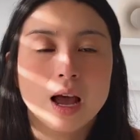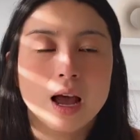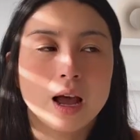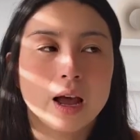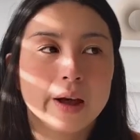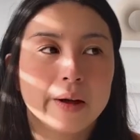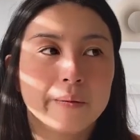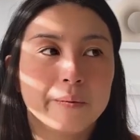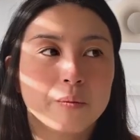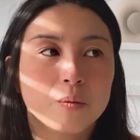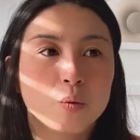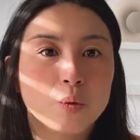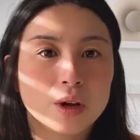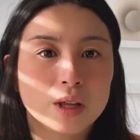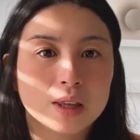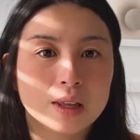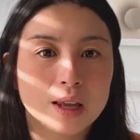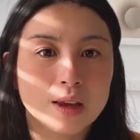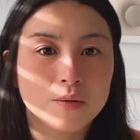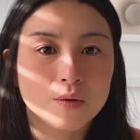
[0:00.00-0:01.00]

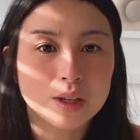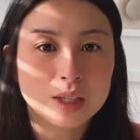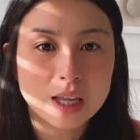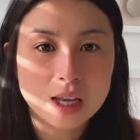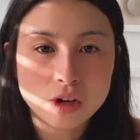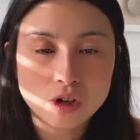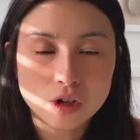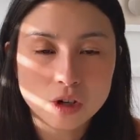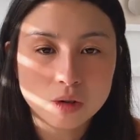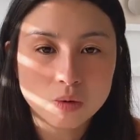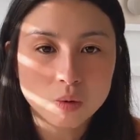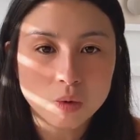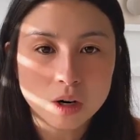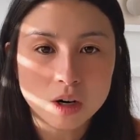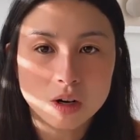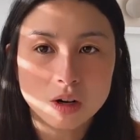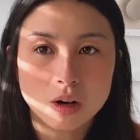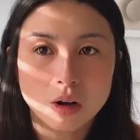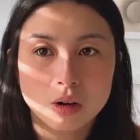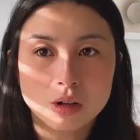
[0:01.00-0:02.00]
with the invitation
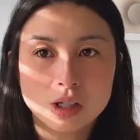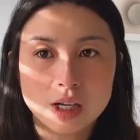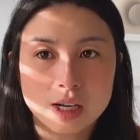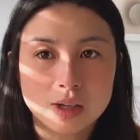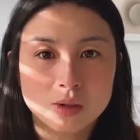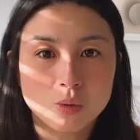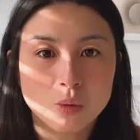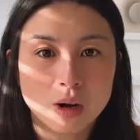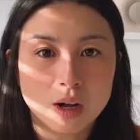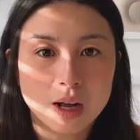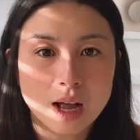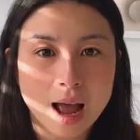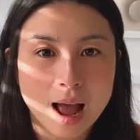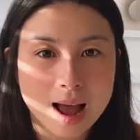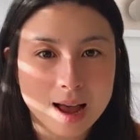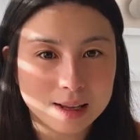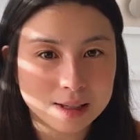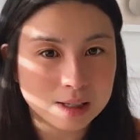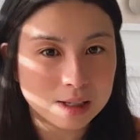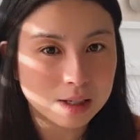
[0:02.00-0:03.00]
world, as well
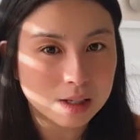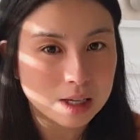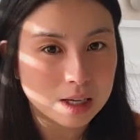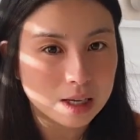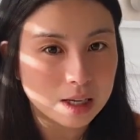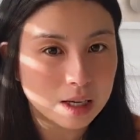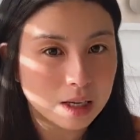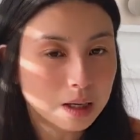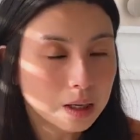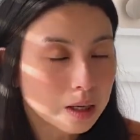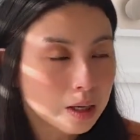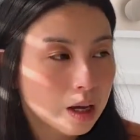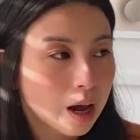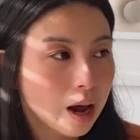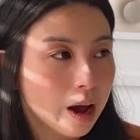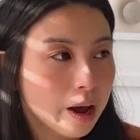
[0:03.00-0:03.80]
as the